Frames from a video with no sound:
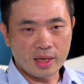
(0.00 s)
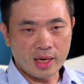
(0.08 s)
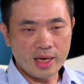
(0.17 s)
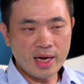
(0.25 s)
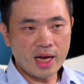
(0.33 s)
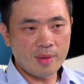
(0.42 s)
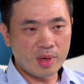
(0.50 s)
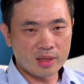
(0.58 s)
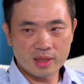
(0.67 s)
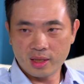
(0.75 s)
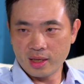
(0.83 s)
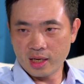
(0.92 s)
key
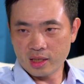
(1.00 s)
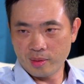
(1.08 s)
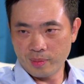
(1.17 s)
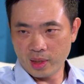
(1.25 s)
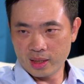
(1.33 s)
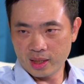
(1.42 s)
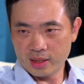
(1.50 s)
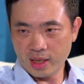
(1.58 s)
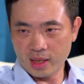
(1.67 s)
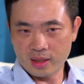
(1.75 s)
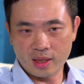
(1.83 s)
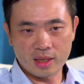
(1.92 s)
elements, uh, as I, as I
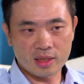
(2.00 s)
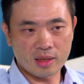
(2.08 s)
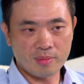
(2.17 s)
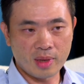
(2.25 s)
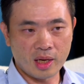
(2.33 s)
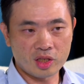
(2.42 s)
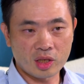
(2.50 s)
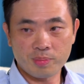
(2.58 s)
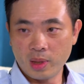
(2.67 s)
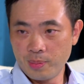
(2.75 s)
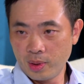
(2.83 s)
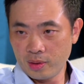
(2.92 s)
said, is managing
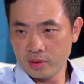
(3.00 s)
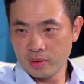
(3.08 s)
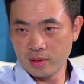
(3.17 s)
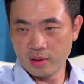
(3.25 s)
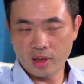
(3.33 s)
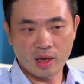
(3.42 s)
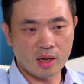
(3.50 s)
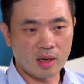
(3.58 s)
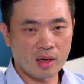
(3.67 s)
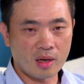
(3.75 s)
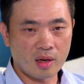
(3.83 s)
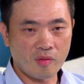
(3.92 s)
people. Mm-hmm.
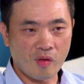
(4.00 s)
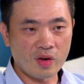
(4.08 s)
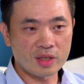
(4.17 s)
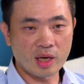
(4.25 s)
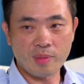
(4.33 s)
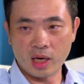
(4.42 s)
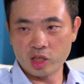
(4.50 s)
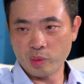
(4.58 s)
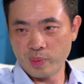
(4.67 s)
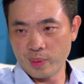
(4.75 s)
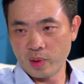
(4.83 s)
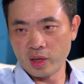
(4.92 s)
Uh, when we say
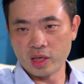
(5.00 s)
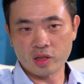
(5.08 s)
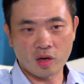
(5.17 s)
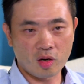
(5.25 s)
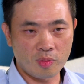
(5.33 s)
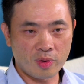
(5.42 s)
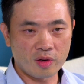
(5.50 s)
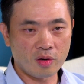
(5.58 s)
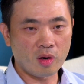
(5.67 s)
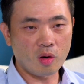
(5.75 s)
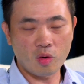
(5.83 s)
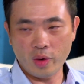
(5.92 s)
managing people, is
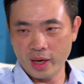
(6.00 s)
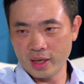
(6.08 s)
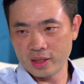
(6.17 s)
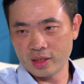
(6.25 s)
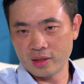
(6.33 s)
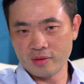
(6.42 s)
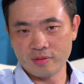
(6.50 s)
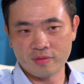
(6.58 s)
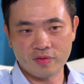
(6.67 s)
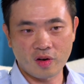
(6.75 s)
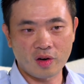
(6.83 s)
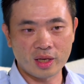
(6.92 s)
always
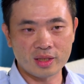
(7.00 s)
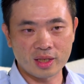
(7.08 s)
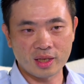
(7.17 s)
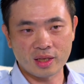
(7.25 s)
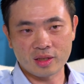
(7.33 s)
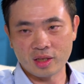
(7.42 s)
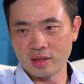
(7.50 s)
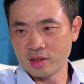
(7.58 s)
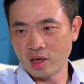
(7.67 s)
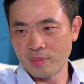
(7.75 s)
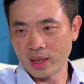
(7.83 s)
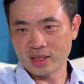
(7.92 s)
fall under the
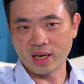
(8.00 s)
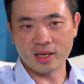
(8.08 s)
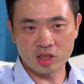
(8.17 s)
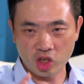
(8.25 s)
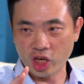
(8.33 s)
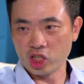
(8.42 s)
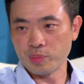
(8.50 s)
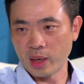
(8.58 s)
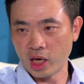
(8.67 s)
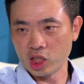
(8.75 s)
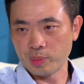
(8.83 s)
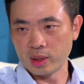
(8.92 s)
topics like change
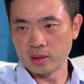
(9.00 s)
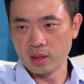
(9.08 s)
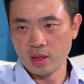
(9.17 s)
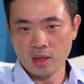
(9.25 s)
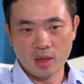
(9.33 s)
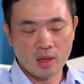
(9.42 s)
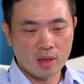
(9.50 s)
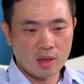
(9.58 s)
management. Mm-hmm.